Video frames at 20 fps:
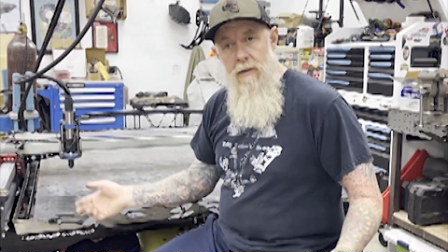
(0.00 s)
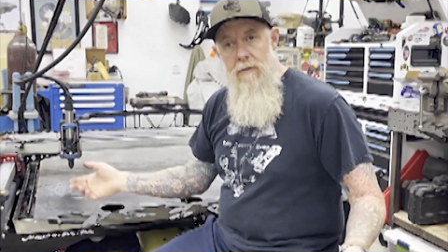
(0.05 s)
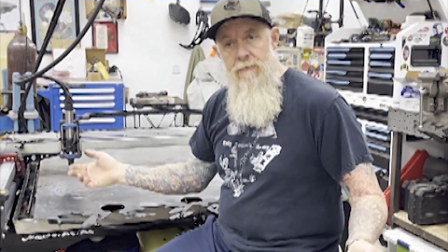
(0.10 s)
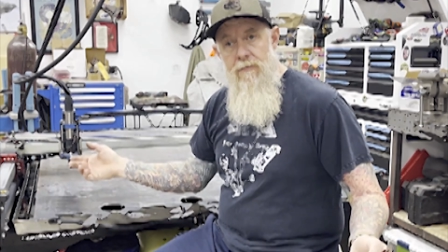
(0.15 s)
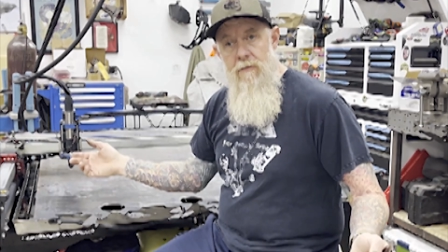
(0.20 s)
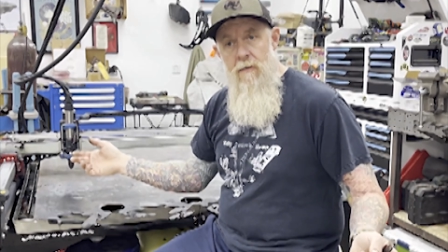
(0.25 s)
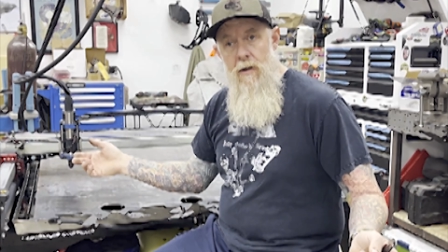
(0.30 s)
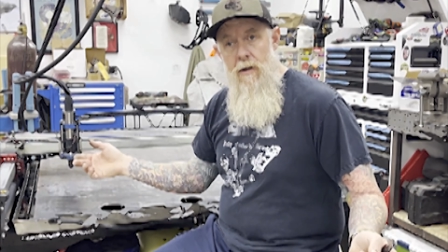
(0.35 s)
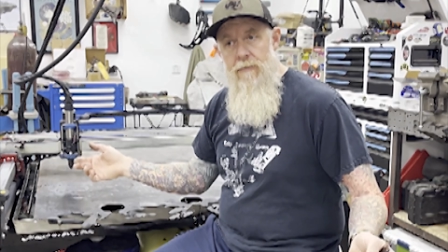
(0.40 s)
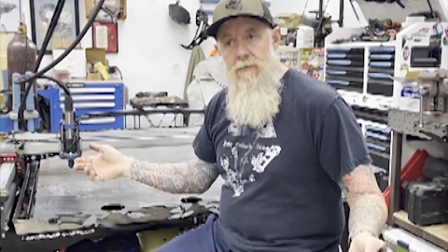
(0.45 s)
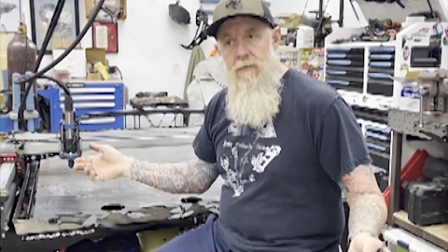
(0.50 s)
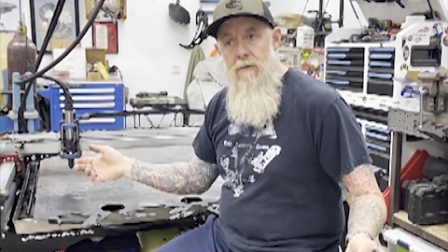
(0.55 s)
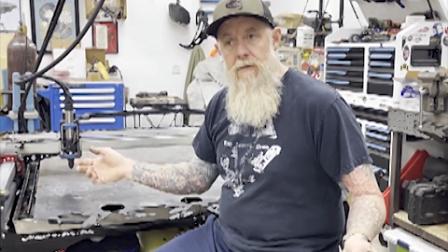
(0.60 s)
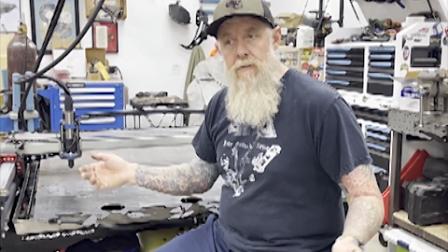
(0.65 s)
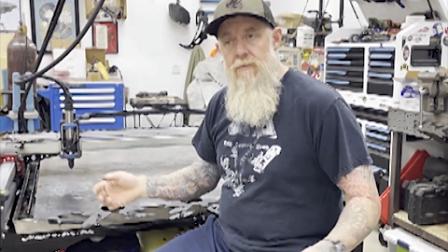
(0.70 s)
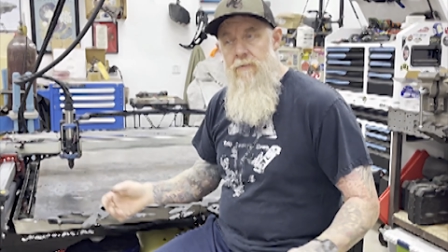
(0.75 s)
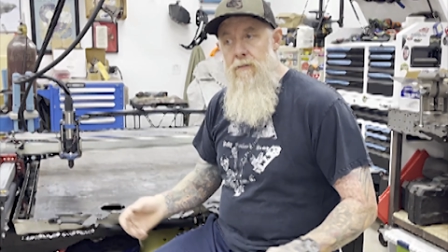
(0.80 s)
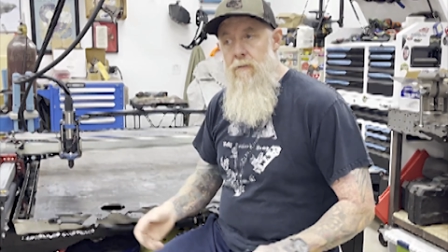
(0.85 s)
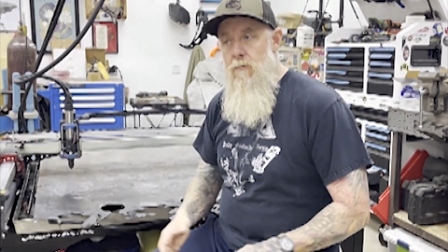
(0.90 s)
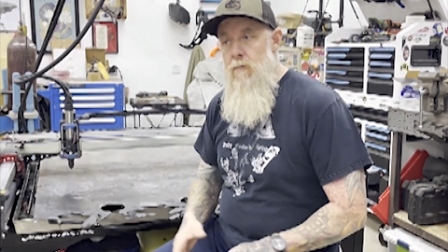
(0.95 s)
if you're out there
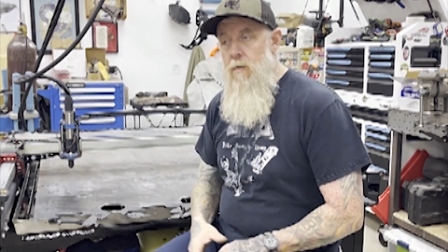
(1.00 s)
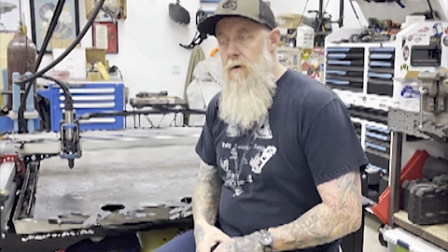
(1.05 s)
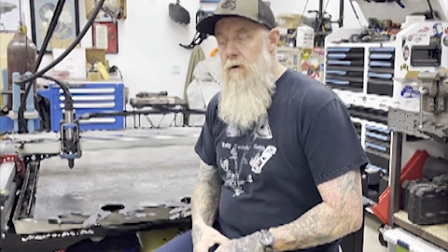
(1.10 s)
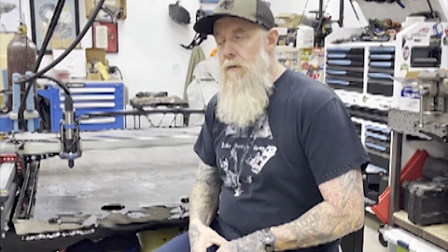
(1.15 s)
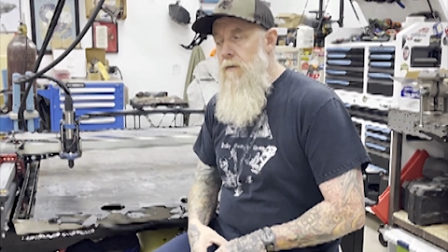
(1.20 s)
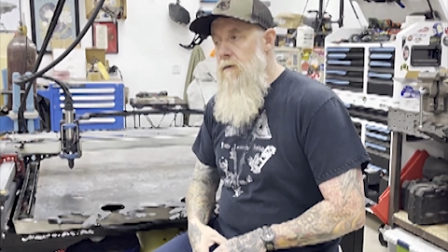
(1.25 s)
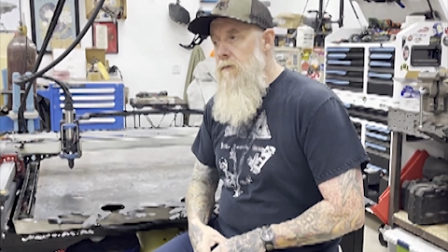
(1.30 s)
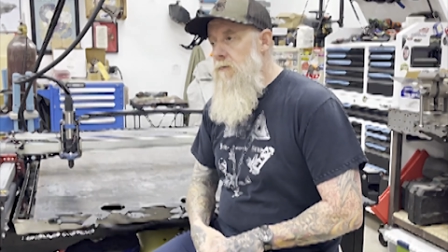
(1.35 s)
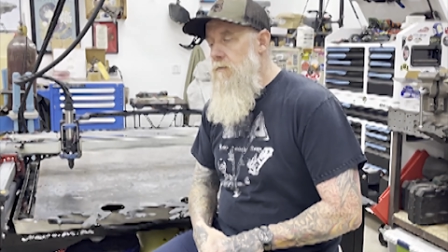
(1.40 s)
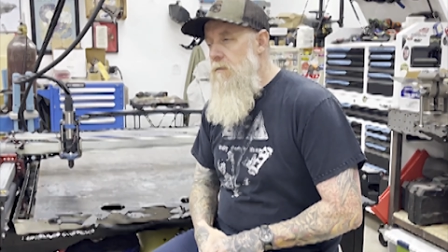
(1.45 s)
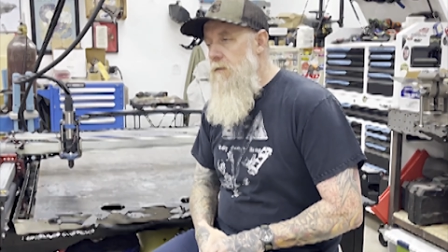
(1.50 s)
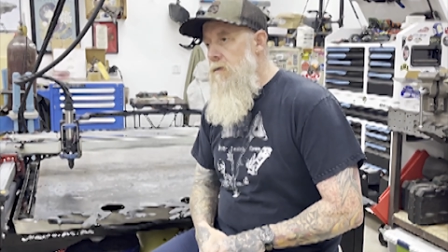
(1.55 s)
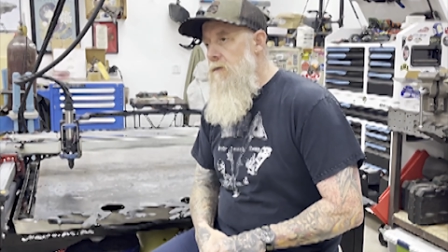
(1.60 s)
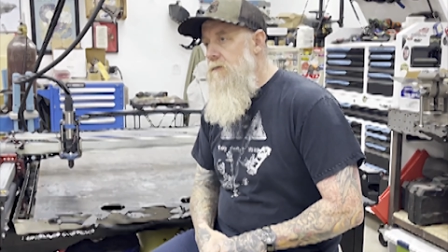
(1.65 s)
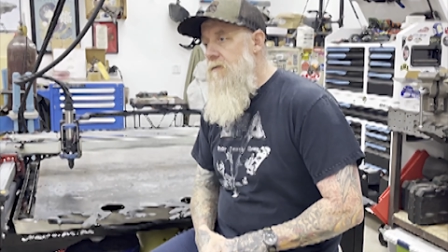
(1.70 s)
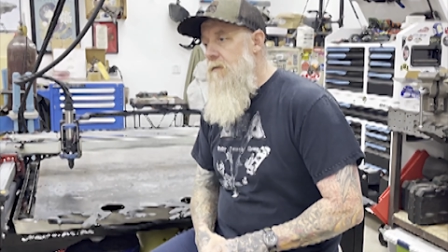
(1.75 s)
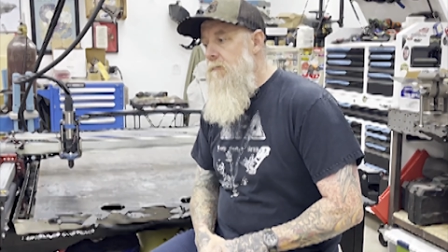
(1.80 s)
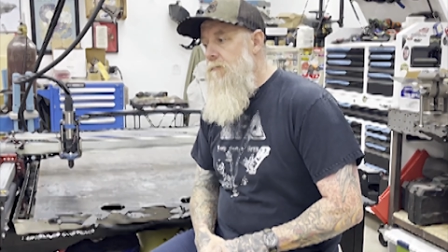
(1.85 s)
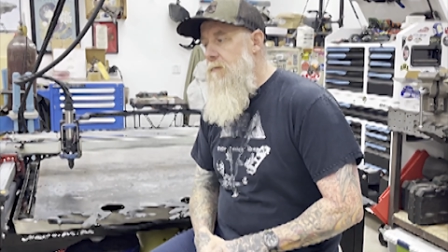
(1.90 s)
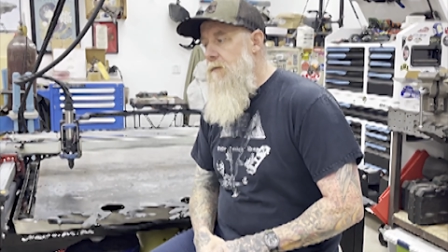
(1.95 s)
somewhere and you need
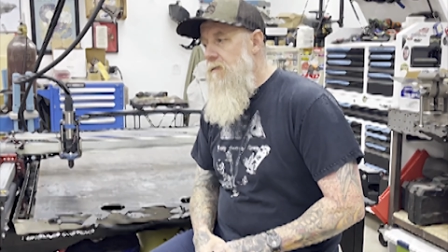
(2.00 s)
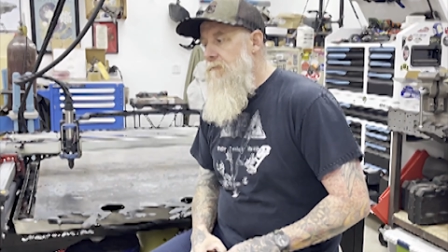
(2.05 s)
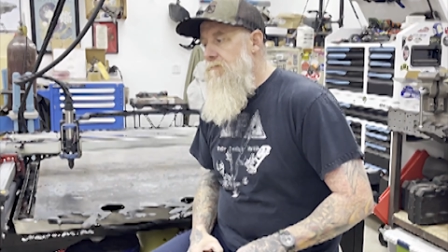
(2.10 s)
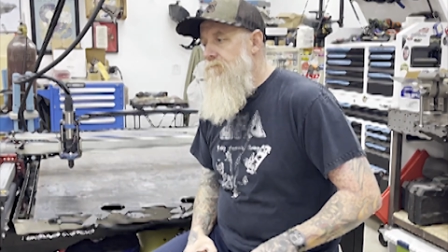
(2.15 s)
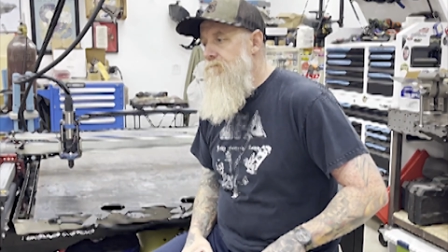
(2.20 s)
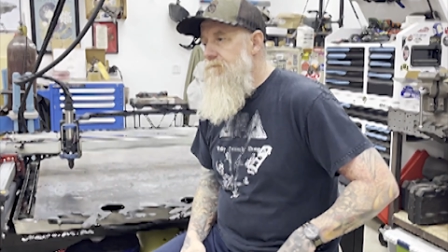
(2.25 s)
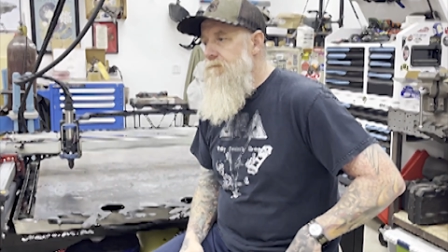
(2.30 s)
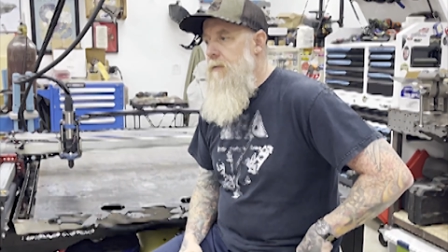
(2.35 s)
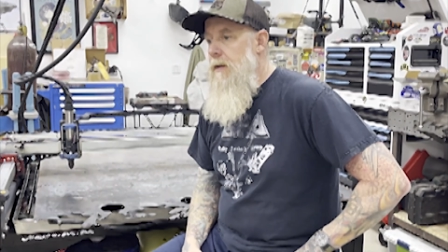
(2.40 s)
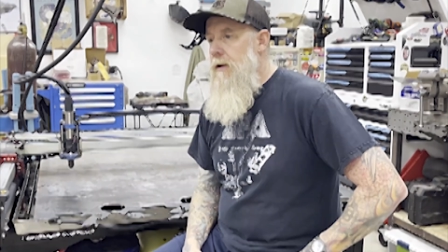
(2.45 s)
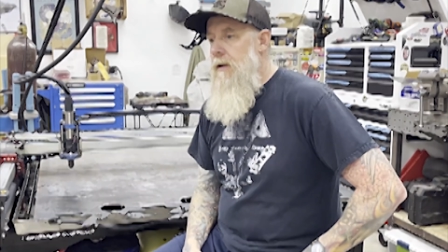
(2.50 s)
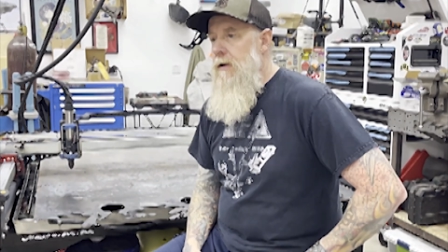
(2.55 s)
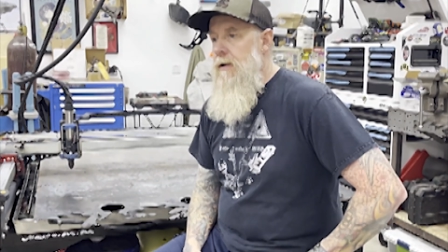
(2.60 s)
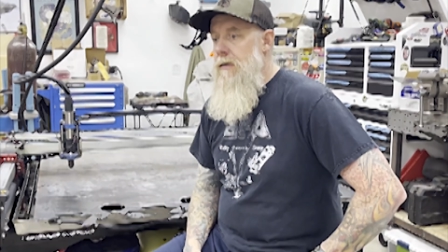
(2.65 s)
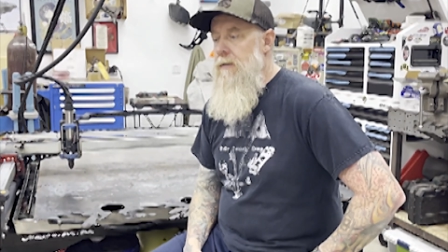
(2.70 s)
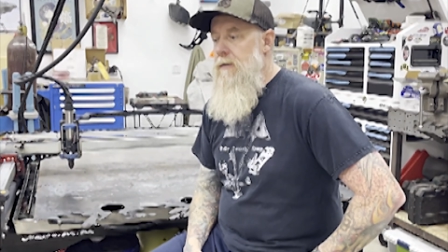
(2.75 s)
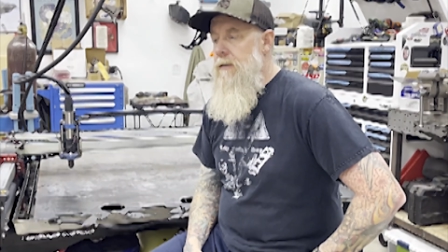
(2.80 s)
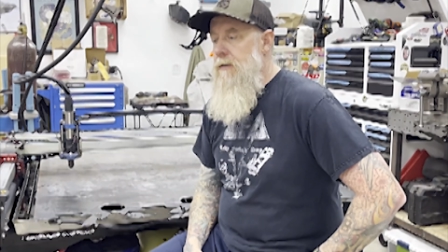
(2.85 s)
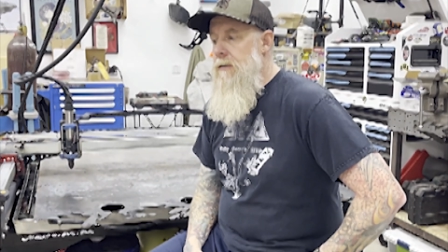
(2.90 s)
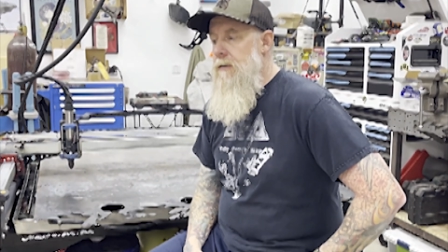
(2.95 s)
something,
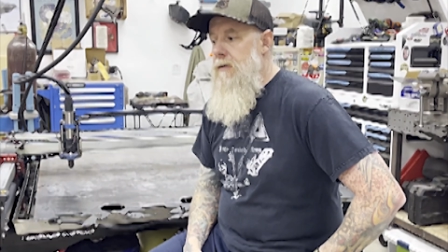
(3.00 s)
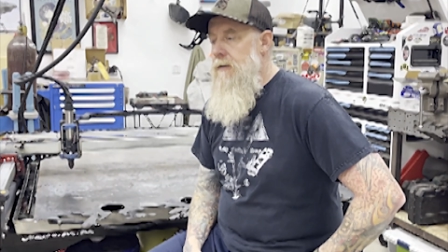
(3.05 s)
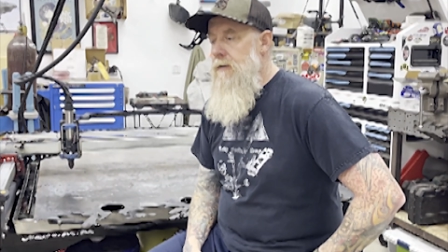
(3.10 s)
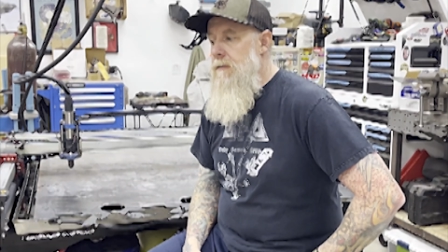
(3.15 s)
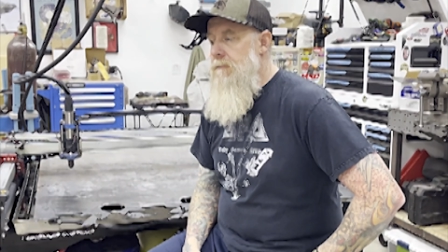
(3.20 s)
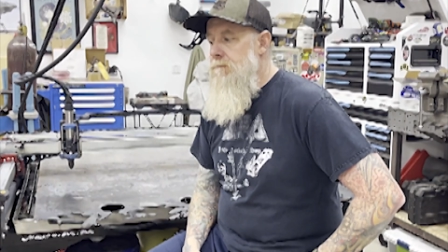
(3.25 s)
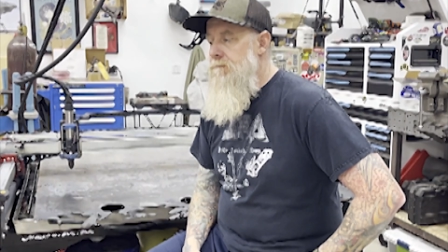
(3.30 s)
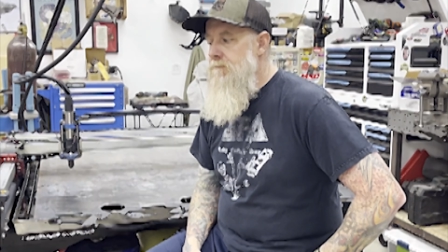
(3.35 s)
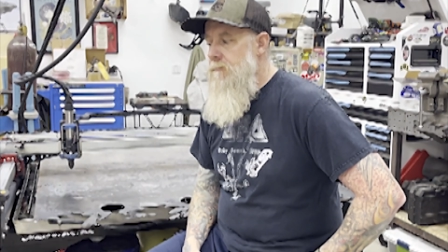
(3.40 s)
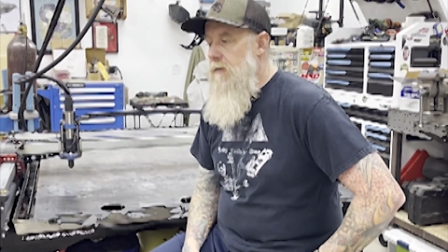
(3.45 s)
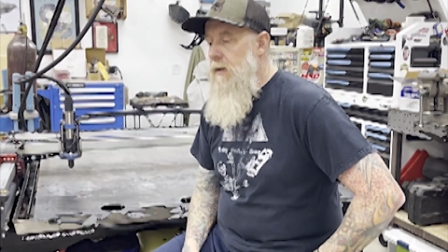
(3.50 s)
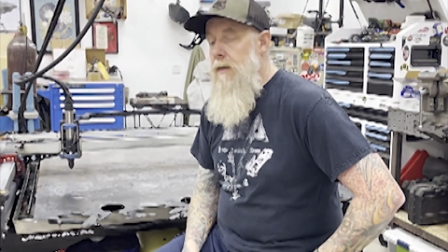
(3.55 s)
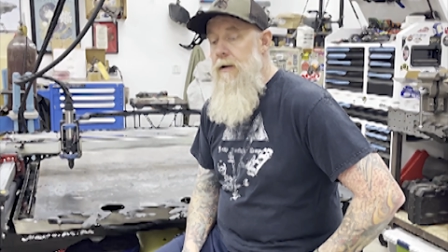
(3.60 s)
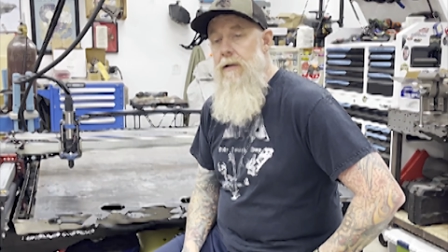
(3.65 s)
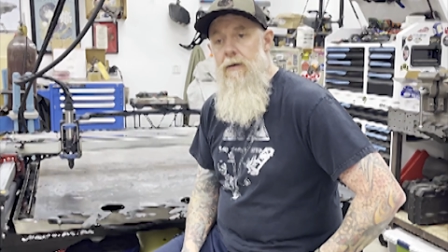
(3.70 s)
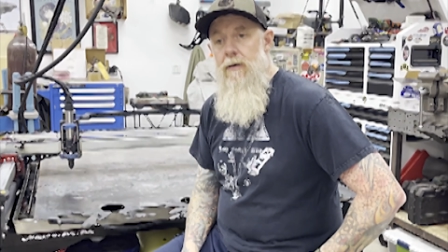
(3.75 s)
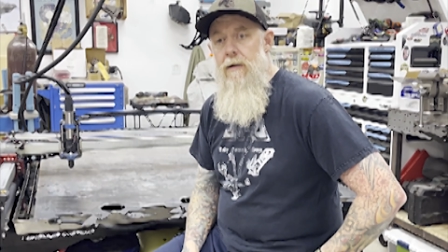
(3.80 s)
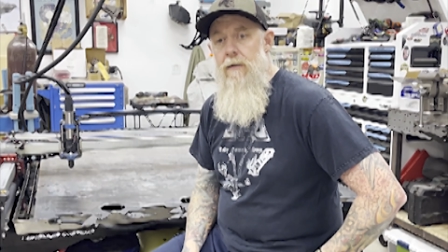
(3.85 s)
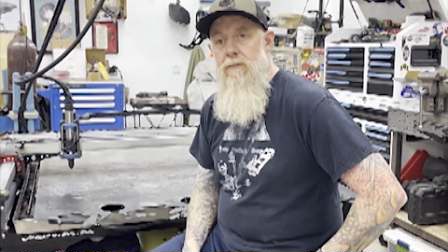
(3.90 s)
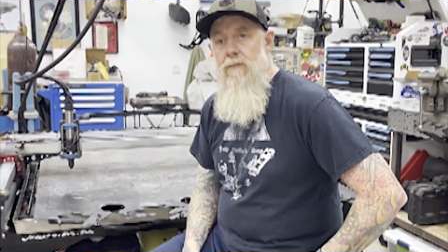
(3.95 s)
and I
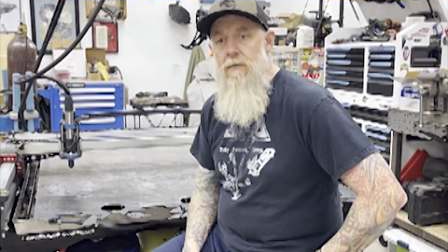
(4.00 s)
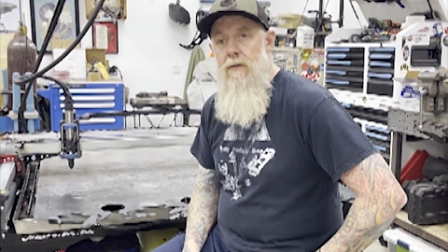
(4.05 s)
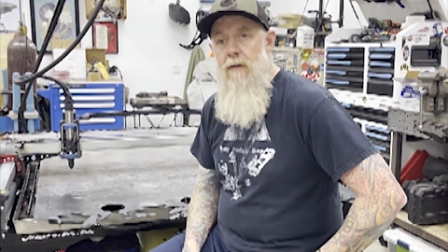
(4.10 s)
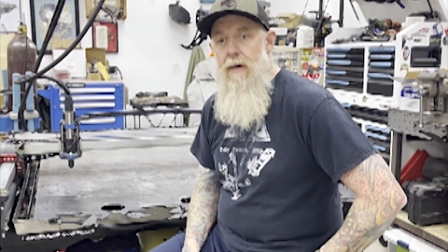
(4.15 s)
can give you a